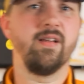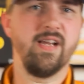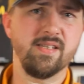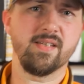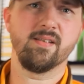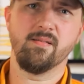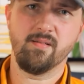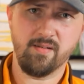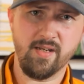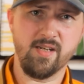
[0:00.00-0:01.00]
Yes,
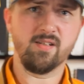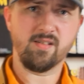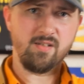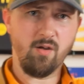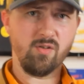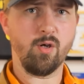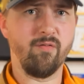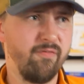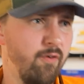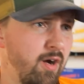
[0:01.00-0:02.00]
it goes
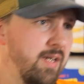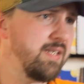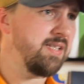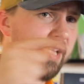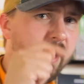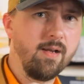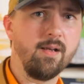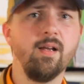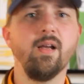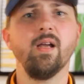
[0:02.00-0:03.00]
over for Sting.
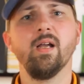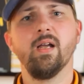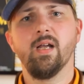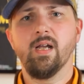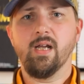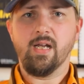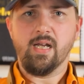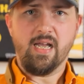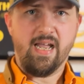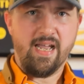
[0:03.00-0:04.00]

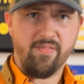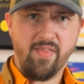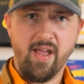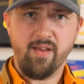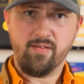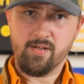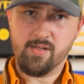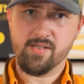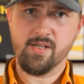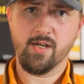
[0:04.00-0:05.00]
And then
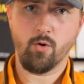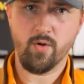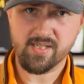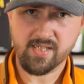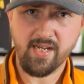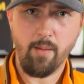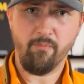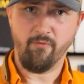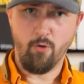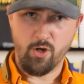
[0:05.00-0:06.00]
the Chris Cap
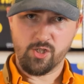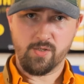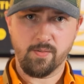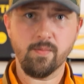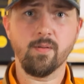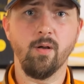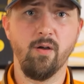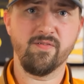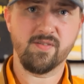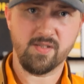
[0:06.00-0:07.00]
version
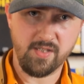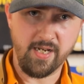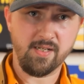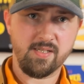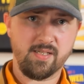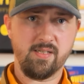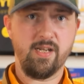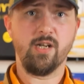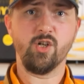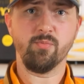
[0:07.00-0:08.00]
of Sting's
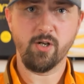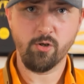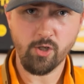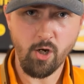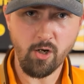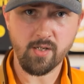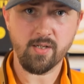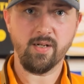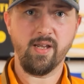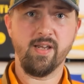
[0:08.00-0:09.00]
Englishman in New York
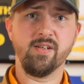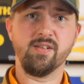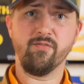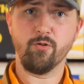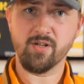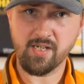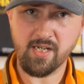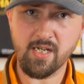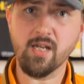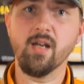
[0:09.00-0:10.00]
in a different
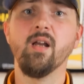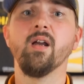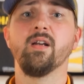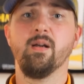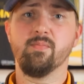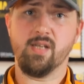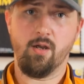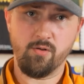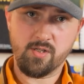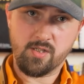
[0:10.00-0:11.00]
key comes
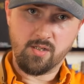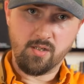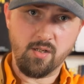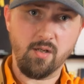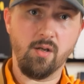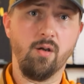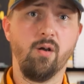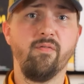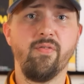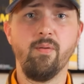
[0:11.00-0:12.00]
out
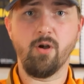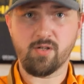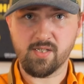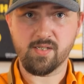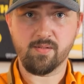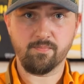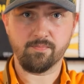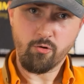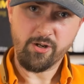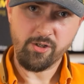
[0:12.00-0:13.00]
of the boxes.
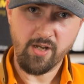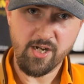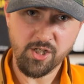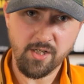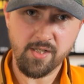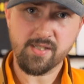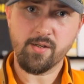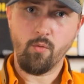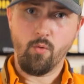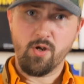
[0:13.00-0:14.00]
Congratulations, it's
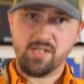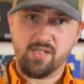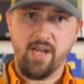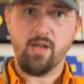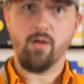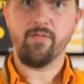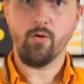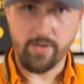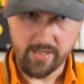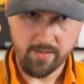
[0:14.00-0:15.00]
the worst day of
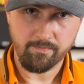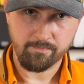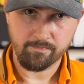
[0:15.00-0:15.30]
your week.